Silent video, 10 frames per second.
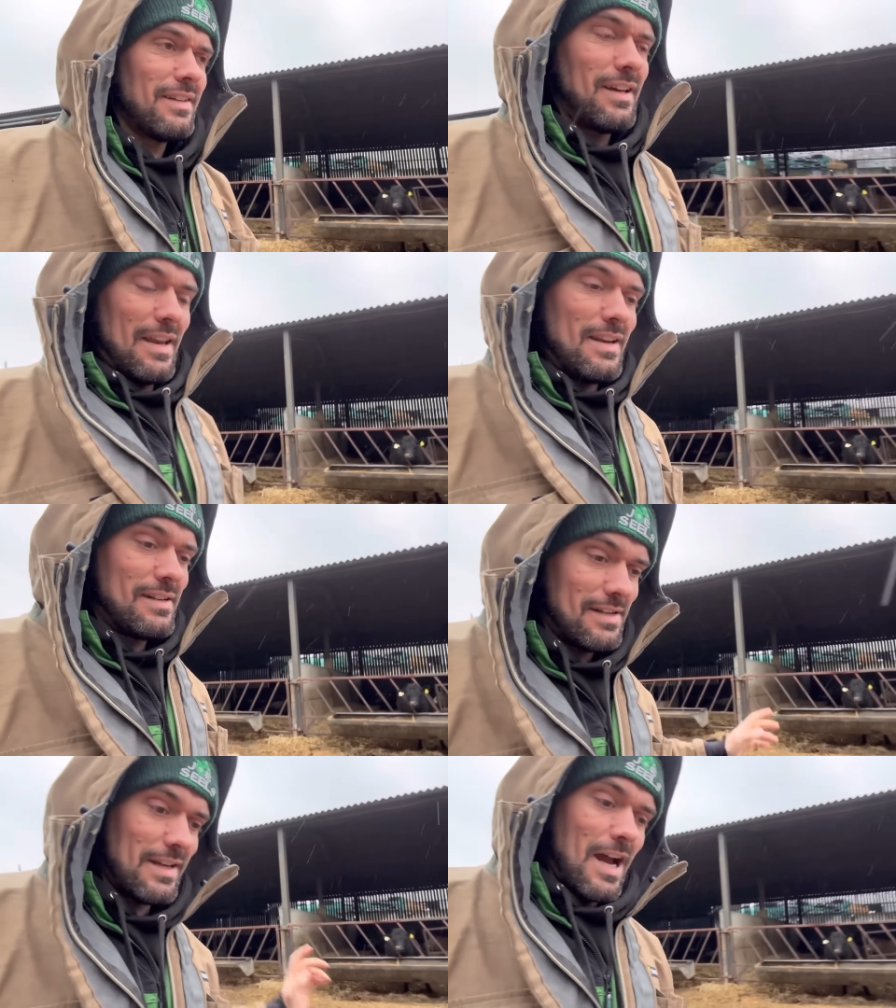I need
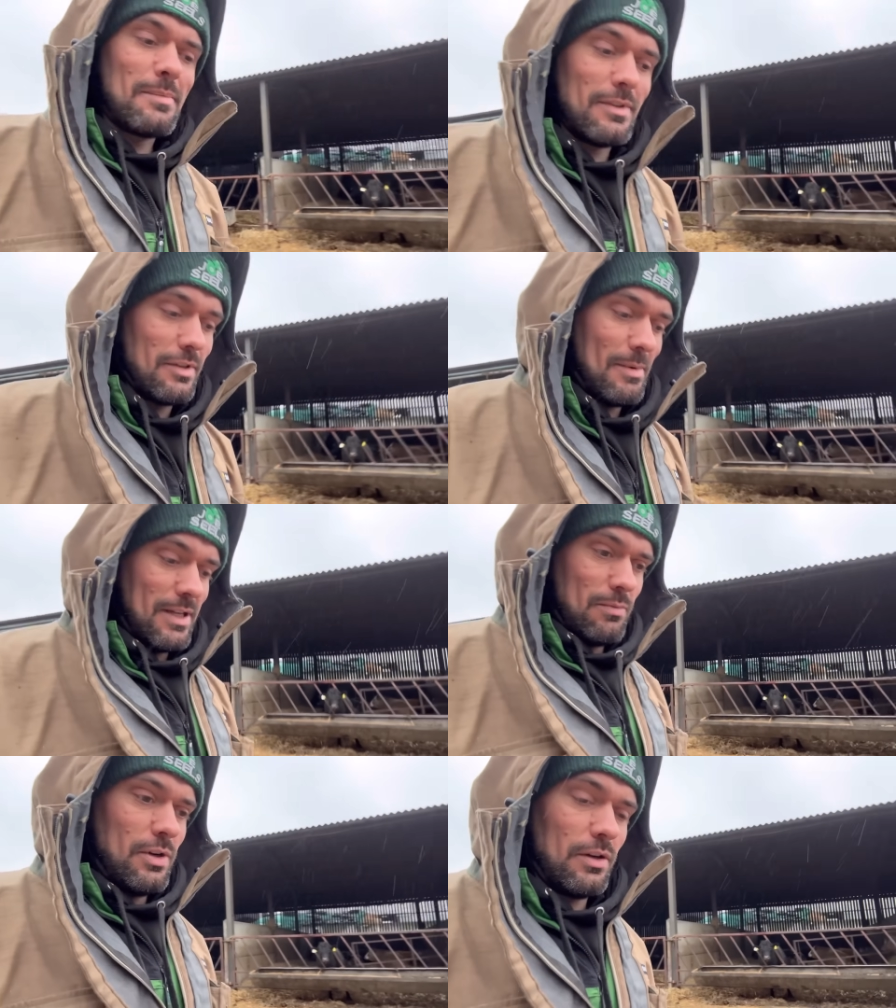an adapter to
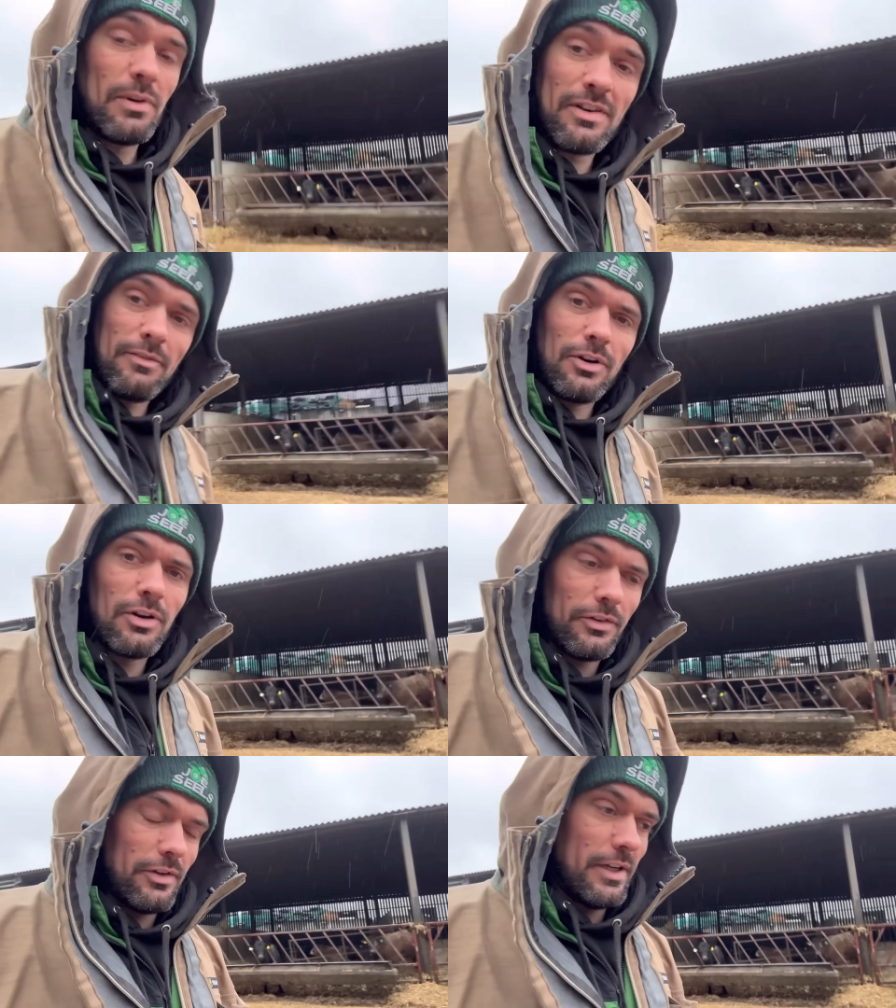make it work, which I've not
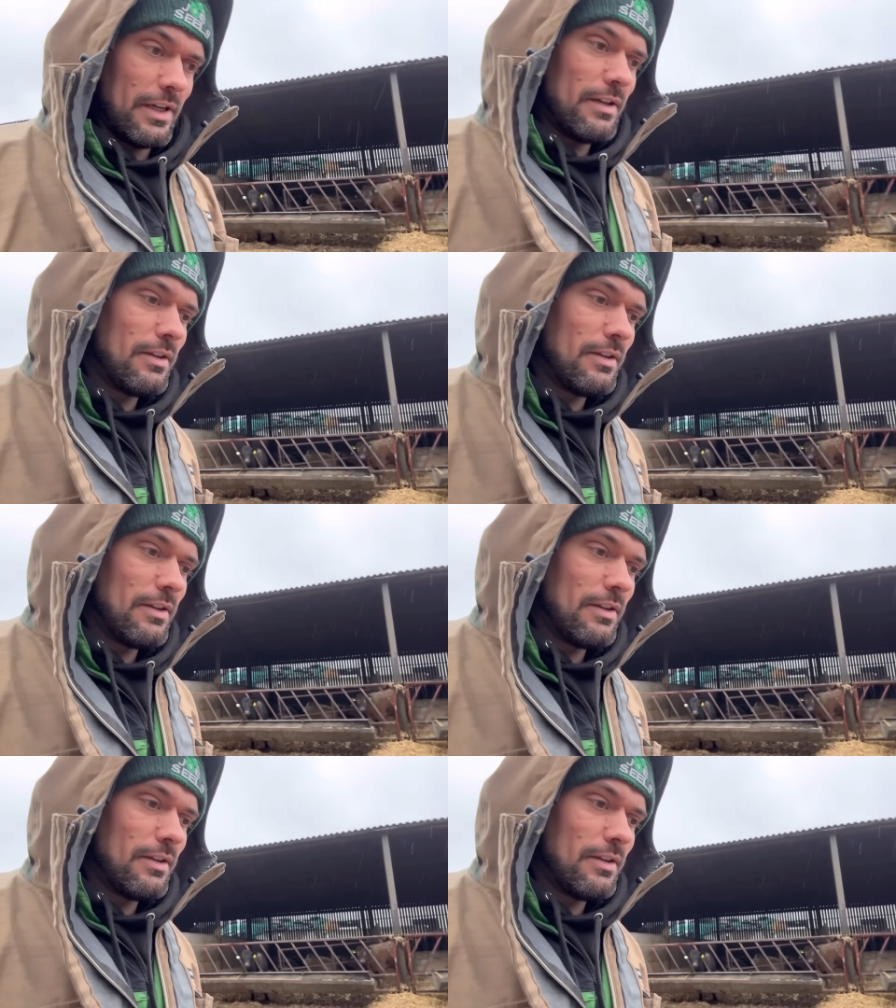got today.